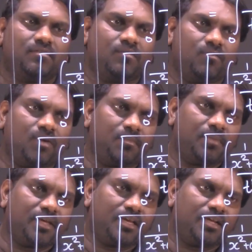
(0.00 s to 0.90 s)
1 by
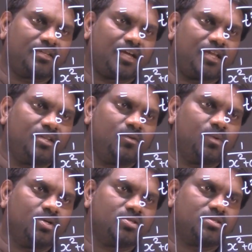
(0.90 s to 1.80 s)
a tan
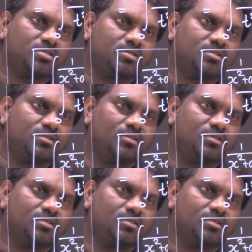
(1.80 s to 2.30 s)
inverse